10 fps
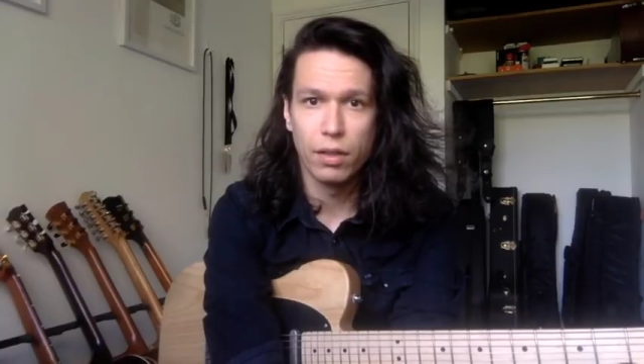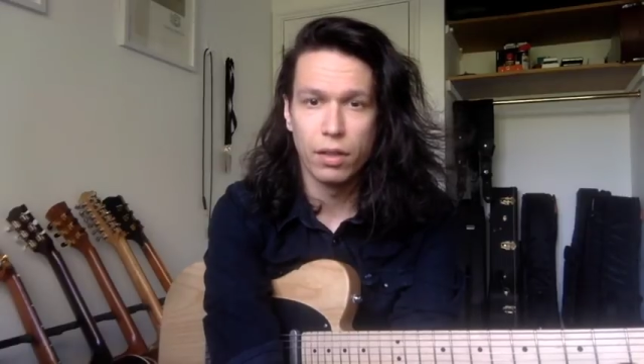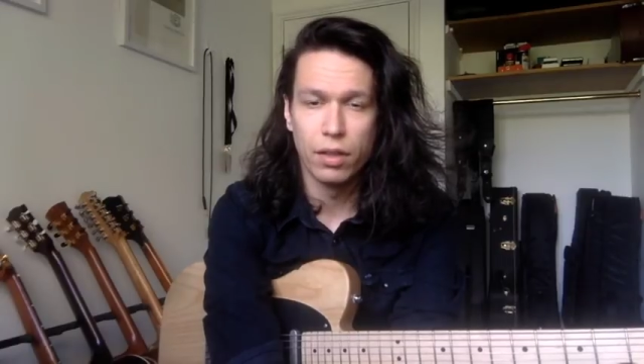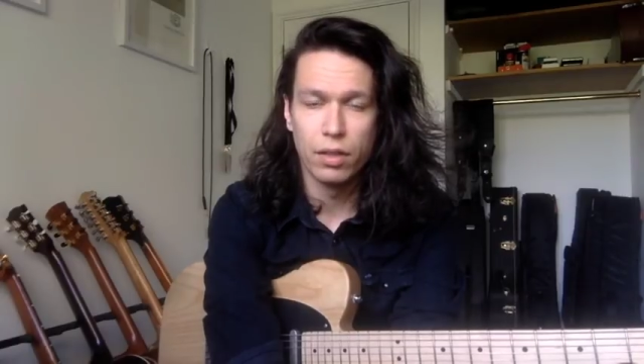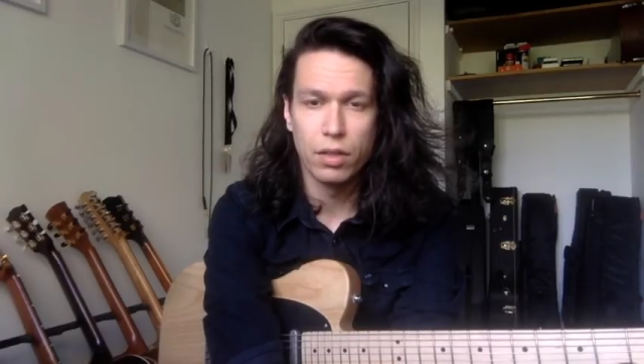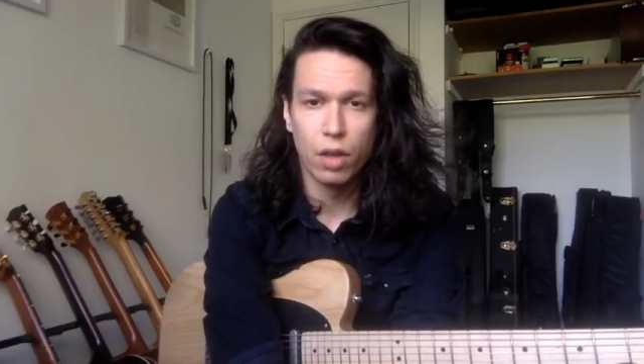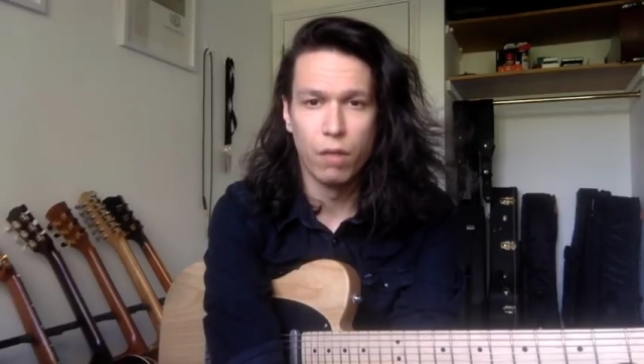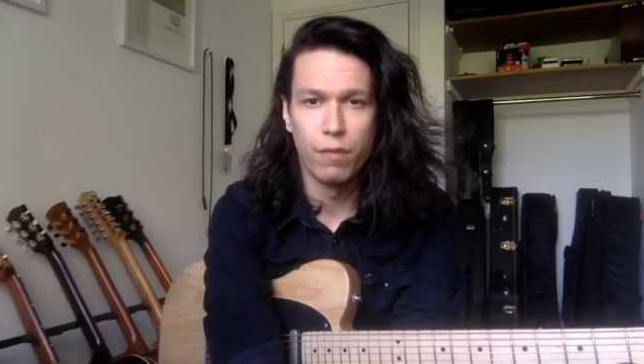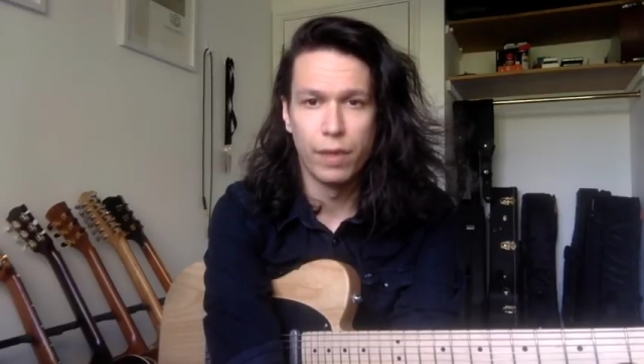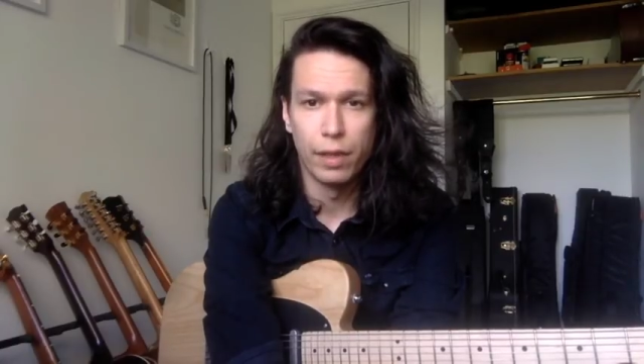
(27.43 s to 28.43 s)
it's
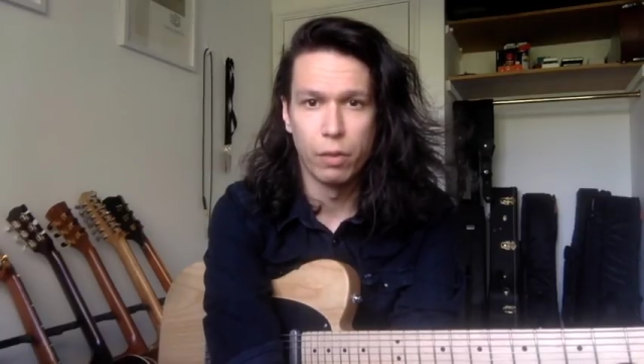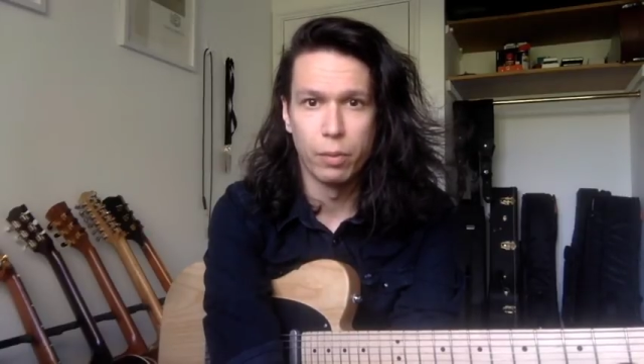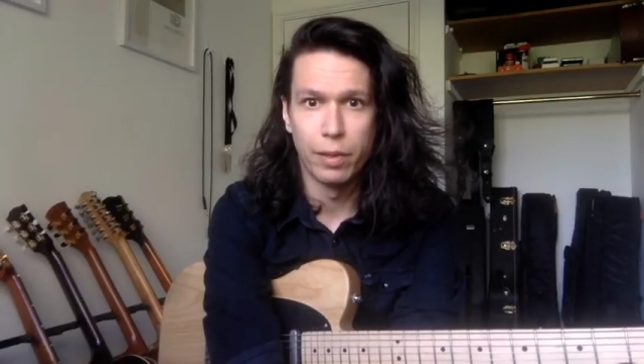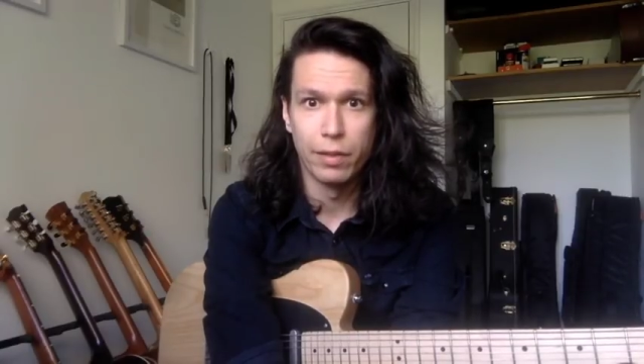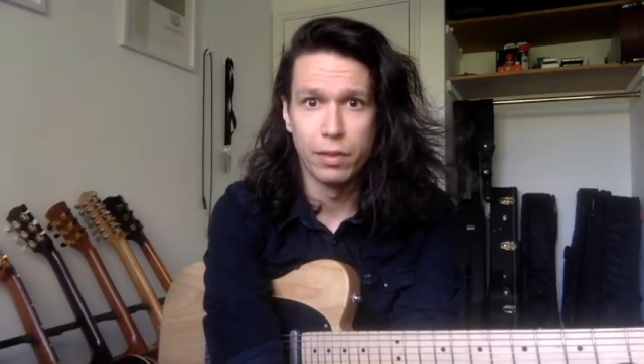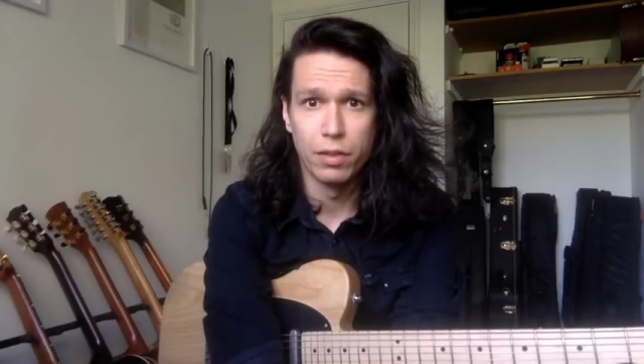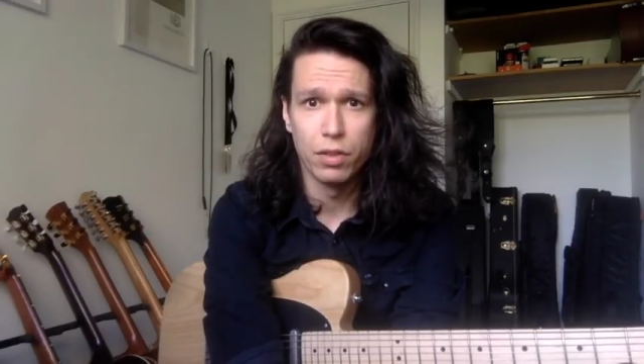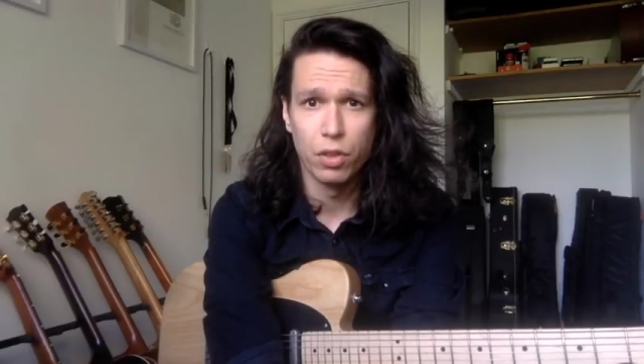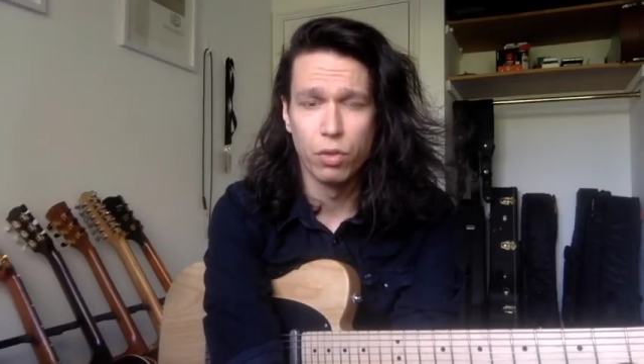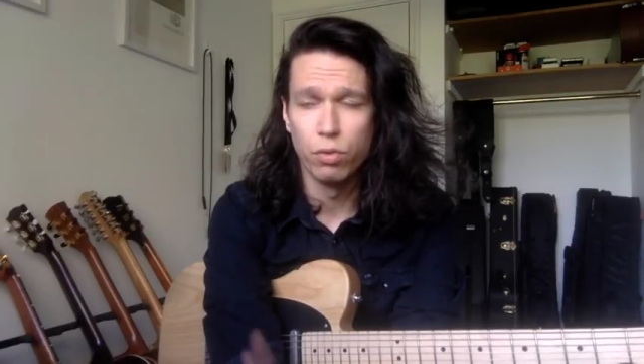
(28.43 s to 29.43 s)
fairly open-ended,
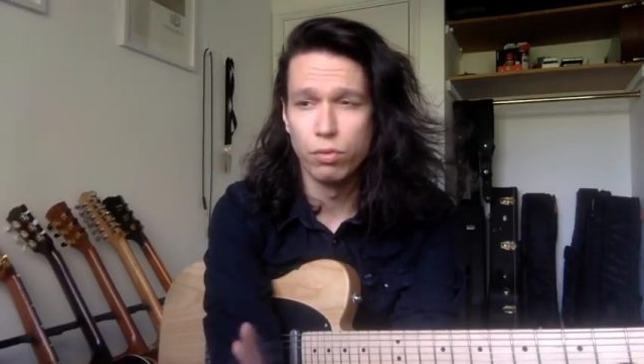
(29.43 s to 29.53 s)
so